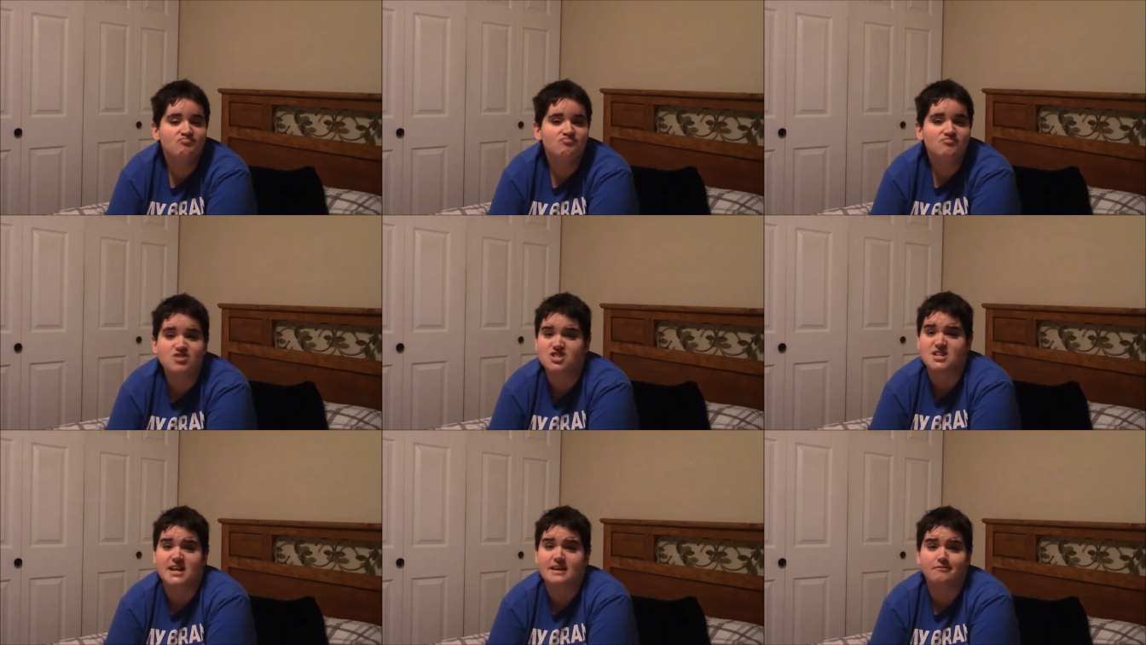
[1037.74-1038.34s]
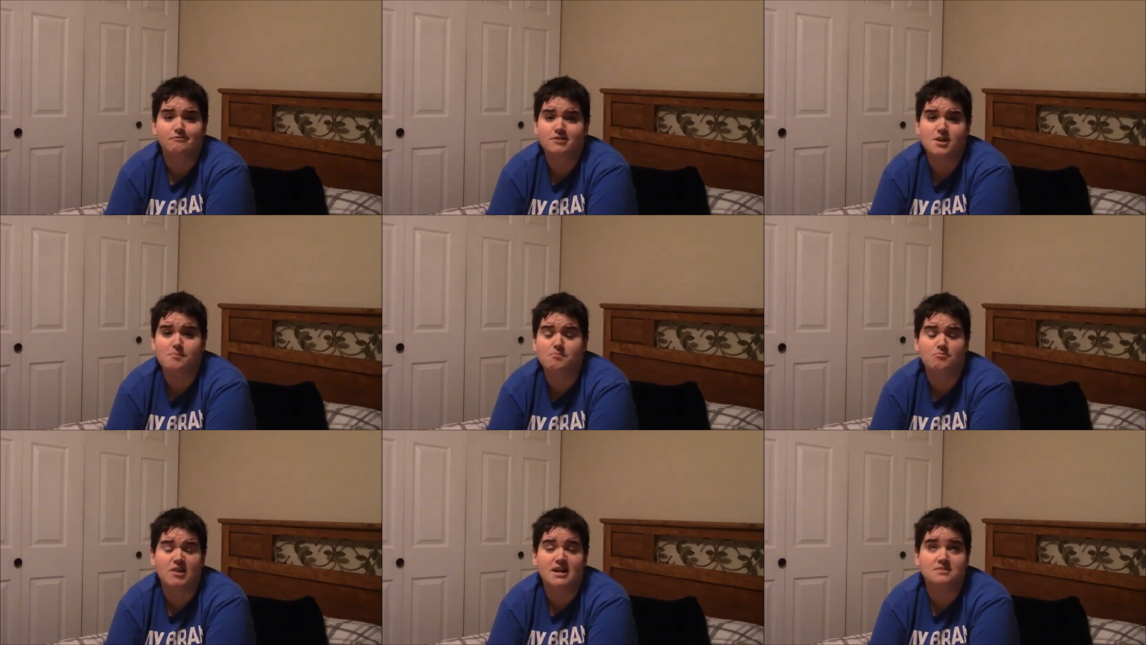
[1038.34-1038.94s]
Just saying
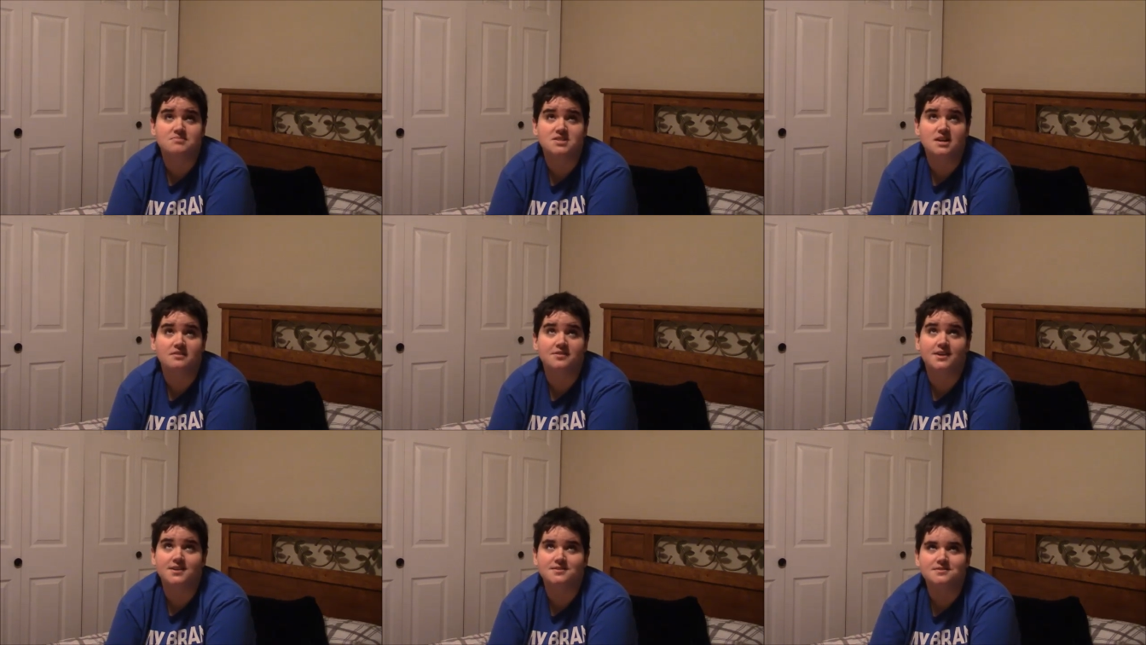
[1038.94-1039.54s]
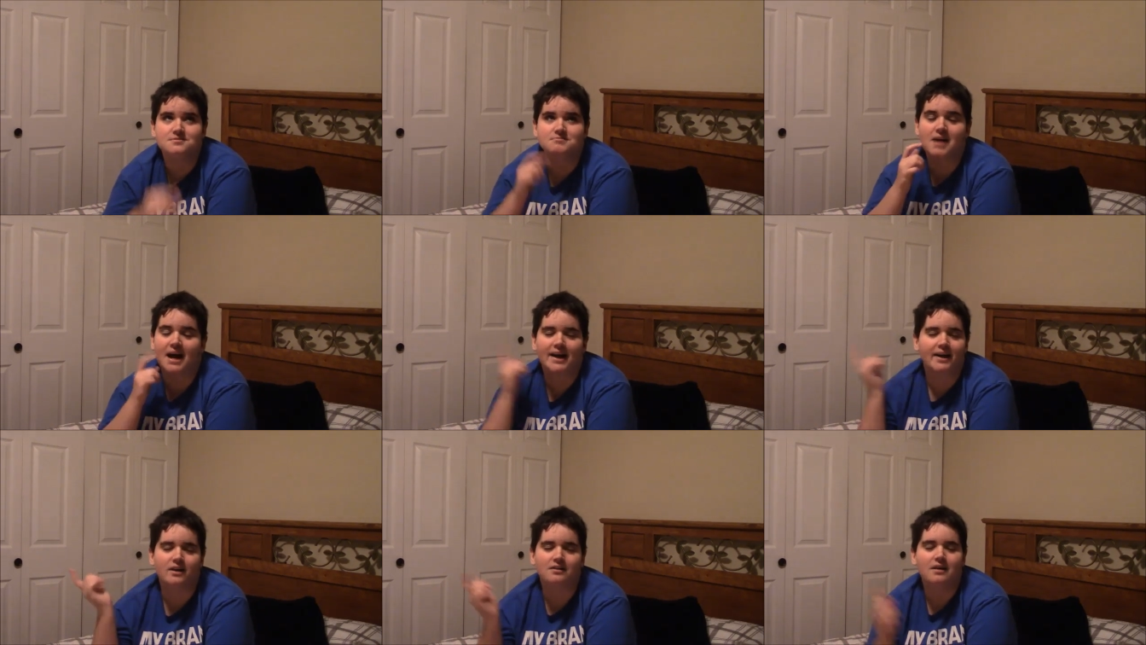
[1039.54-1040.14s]
some random stuff because I
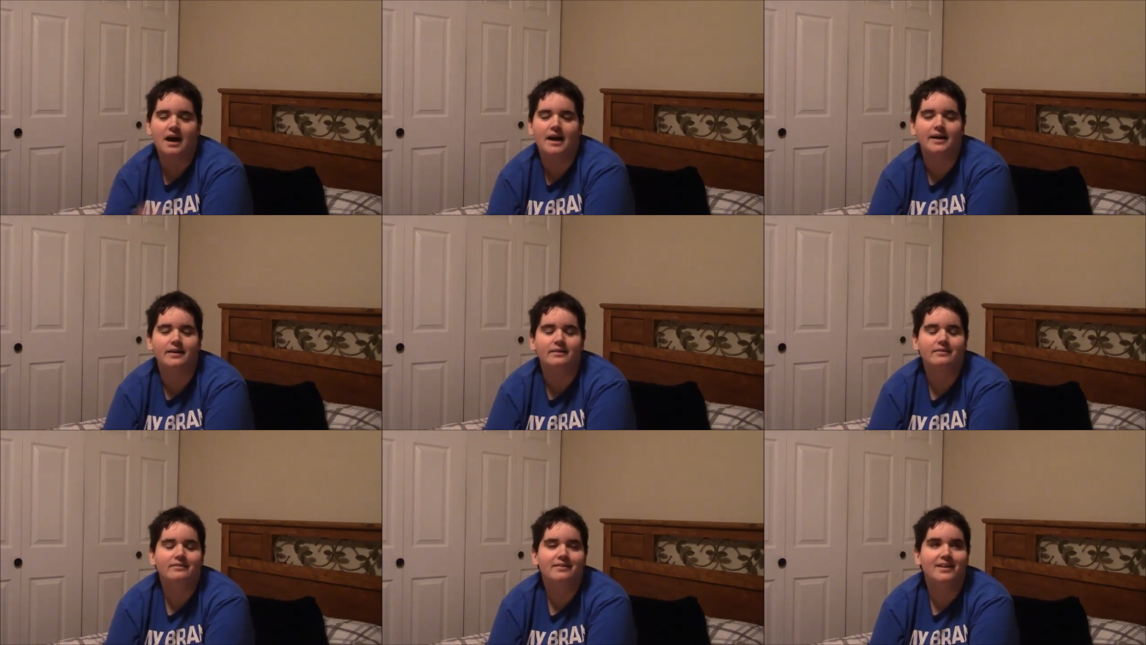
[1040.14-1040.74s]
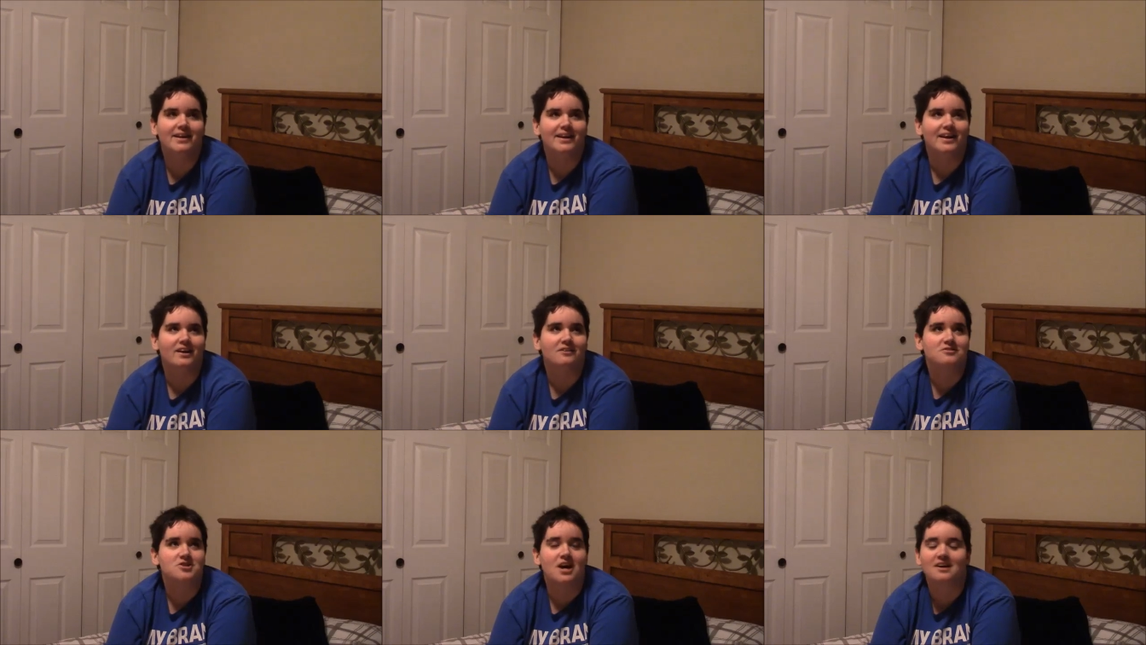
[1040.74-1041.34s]
get off I can get
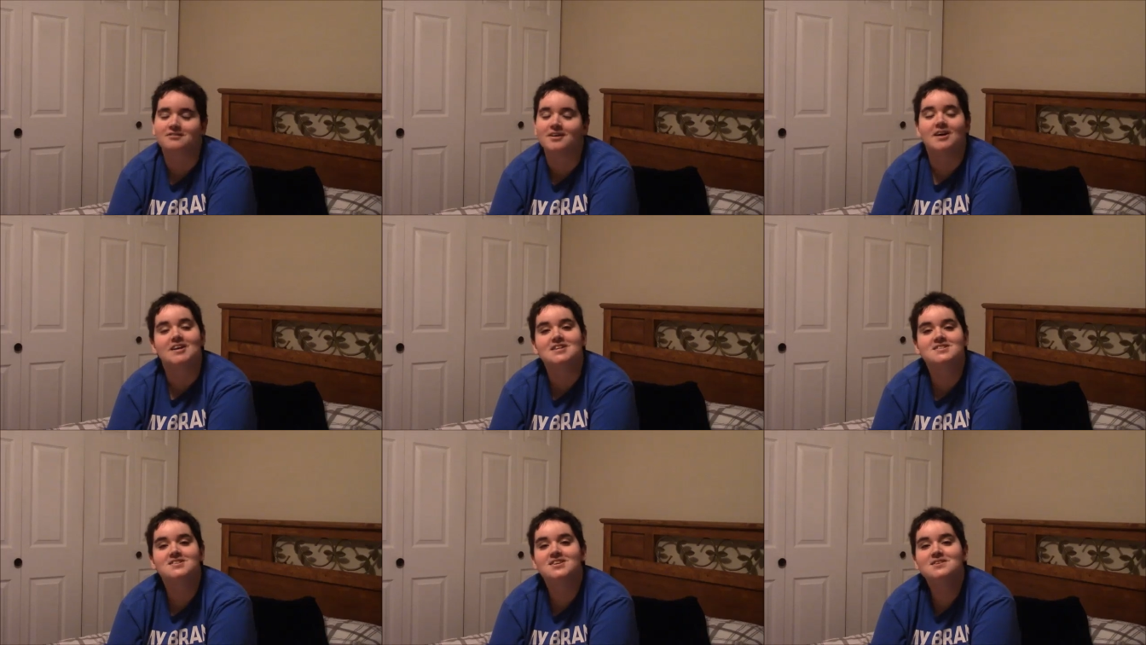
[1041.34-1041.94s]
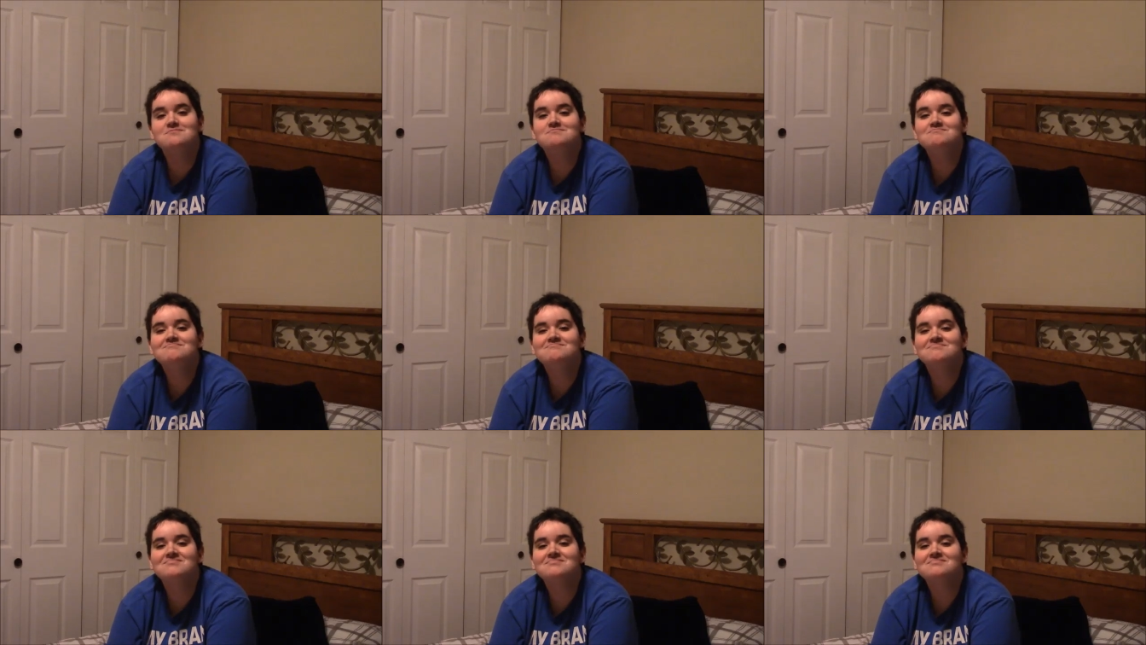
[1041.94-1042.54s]
off track very easily.
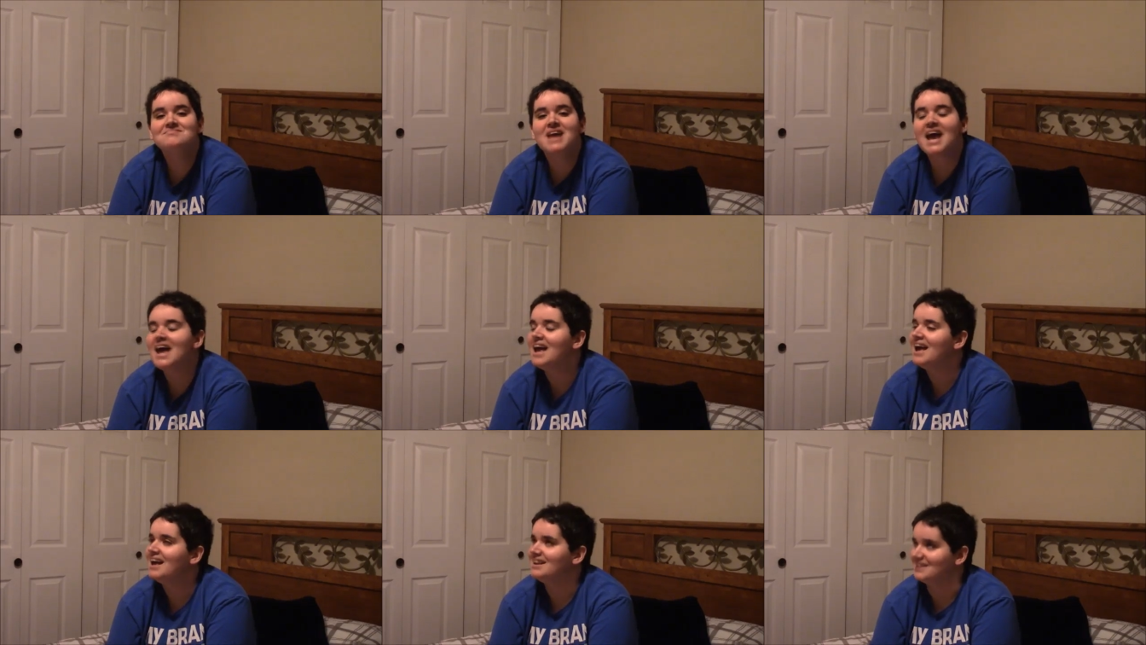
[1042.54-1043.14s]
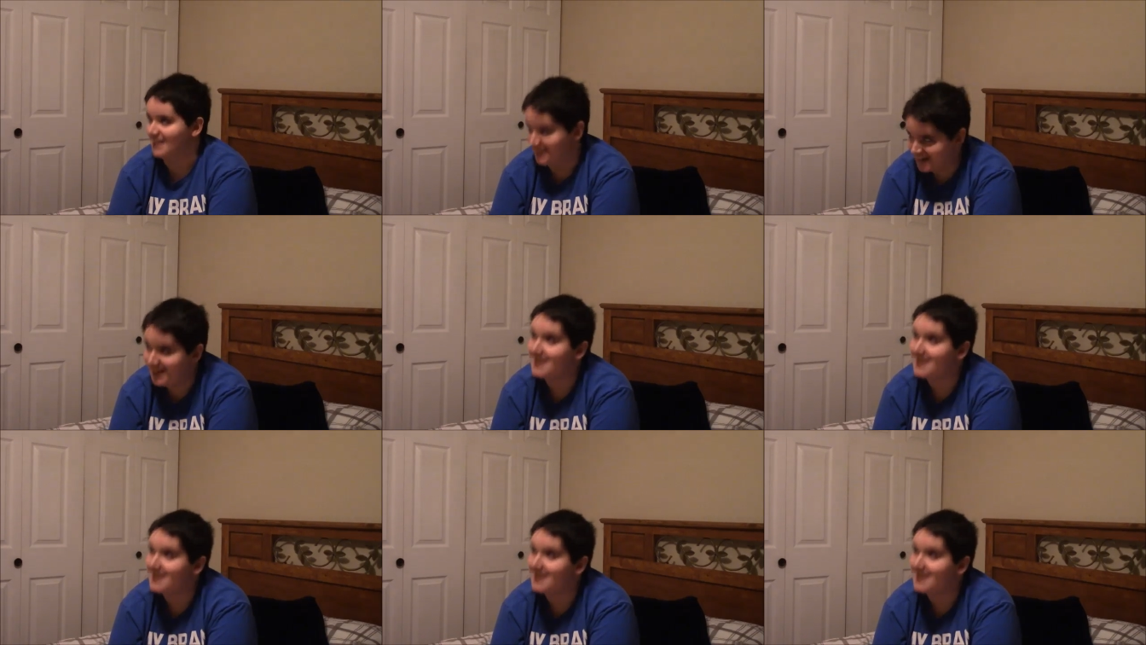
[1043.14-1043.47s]
Like I